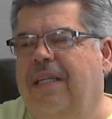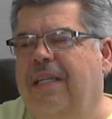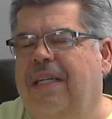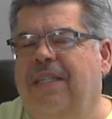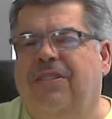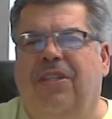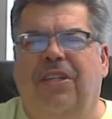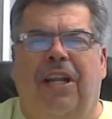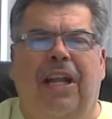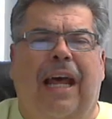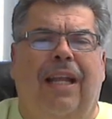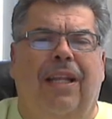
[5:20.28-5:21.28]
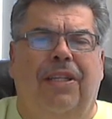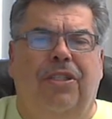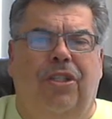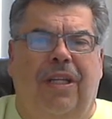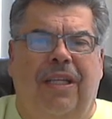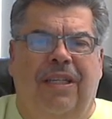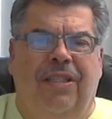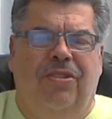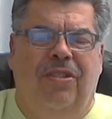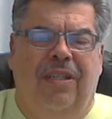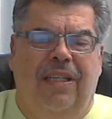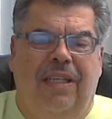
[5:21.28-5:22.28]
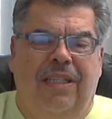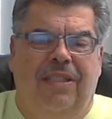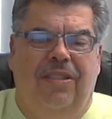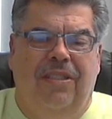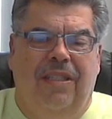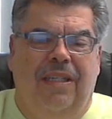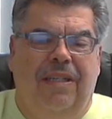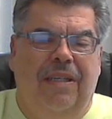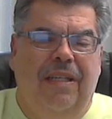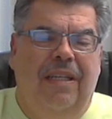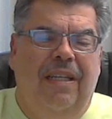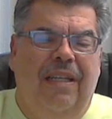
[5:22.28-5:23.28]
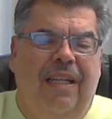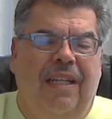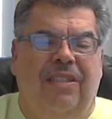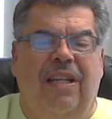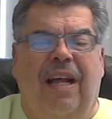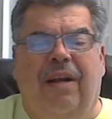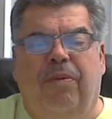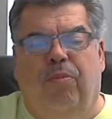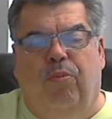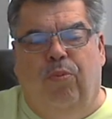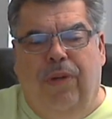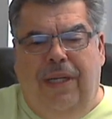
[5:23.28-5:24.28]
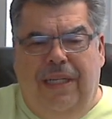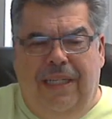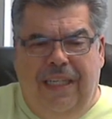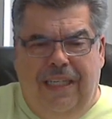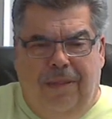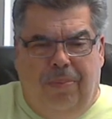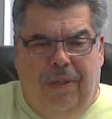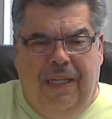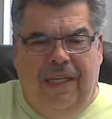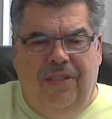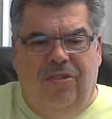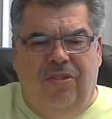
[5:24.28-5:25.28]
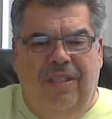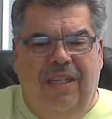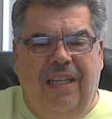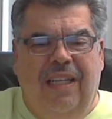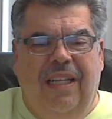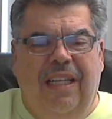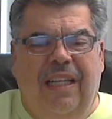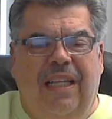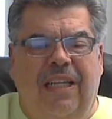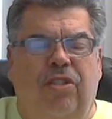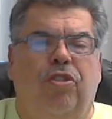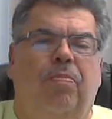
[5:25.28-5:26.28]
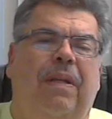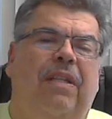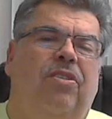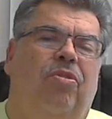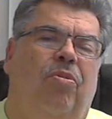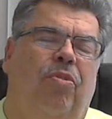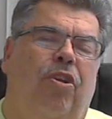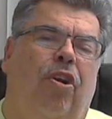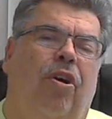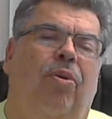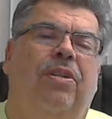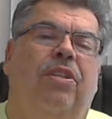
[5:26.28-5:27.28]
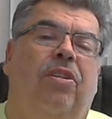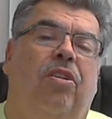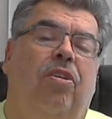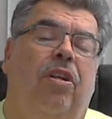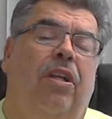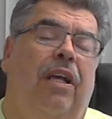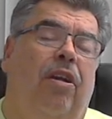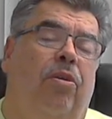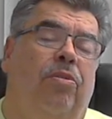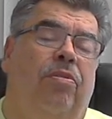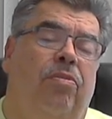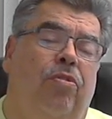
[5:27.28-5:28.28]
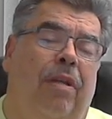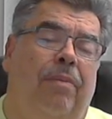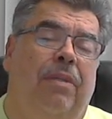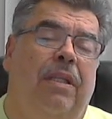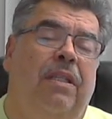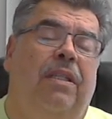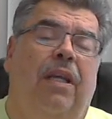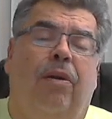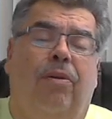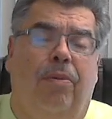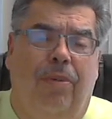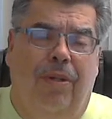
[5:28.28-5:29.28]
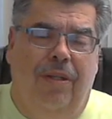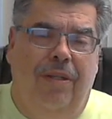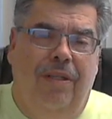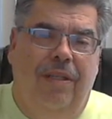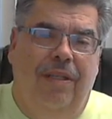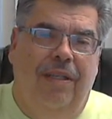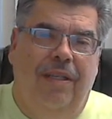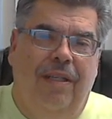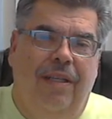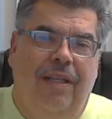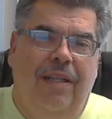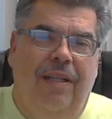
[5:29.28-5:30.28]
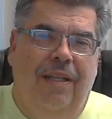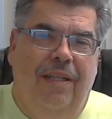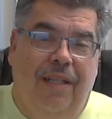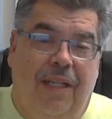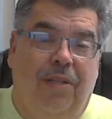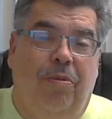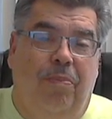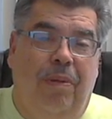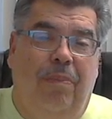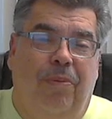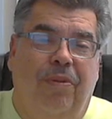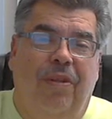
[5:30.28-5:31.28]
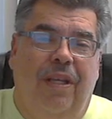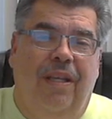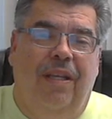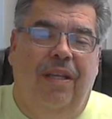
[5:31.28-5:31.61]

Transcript: it's an analogy. It's a it's a it's not really a place. It just means you're going to going to go through something terrible. That's what people think.